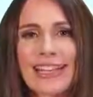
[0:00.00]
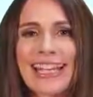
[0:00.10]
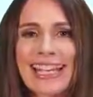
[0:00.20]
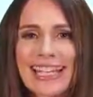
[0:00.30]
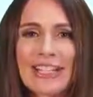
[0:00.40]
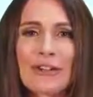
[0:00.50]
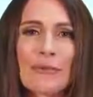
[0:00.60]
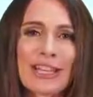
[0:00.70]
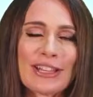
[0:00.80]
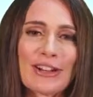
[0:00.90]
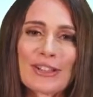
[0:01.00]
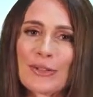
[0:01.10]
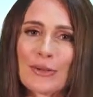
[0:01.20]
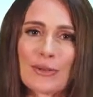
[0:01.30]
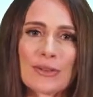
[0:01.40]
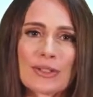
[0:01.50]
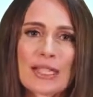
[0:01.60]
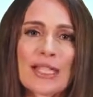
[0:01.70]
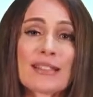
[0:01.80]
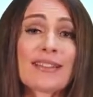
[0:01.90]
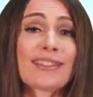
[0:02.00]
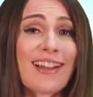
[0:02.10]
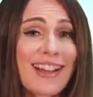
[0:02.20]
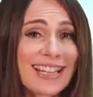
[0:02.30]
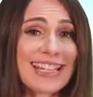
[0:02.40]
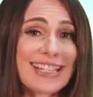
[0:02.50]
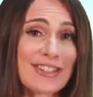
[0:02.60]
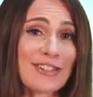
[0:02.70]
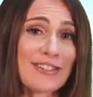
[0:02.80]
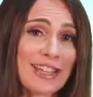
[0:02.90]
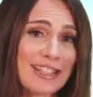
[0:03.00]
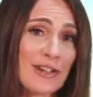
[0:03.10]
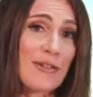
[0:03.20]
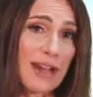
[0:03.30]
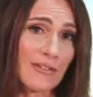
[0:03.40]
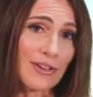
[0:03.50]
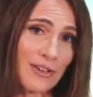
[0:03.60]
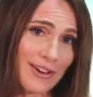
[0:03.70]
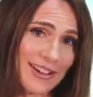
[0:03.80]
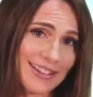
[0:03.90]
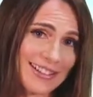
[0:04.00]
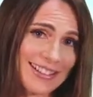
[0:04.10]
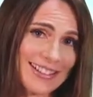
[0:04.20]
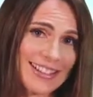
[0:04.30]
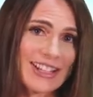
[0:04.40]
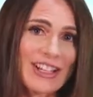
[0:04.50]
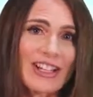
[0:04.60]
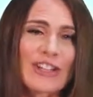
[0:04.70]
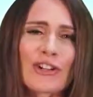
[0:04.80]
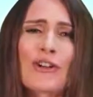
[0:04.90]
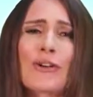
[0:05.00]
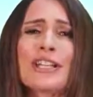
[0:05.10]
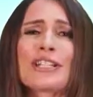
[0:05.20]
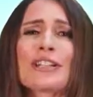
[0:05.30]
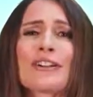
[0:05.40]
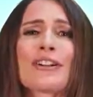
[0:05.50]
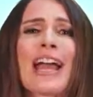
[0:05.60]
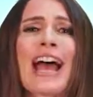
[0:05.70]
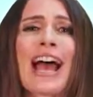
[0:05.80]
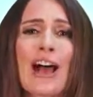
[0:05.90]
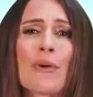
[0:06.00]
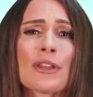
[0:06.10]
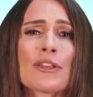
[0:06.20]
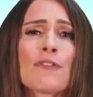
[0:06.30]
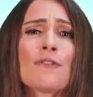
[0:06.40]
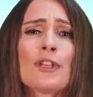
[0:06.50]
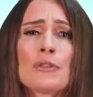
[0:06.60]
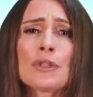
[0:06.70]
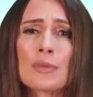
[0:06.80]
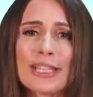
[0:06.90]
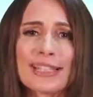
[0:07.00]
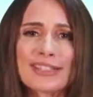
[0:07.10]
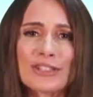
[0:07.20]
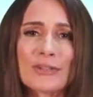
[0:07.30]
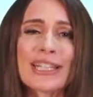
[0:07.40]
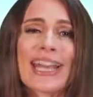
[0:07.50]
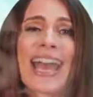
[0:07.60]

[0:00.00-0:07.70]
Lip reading: that hitting your weight loss goals is a lot easier than you ever thought. You're going to learn how, with a few tweaks, you can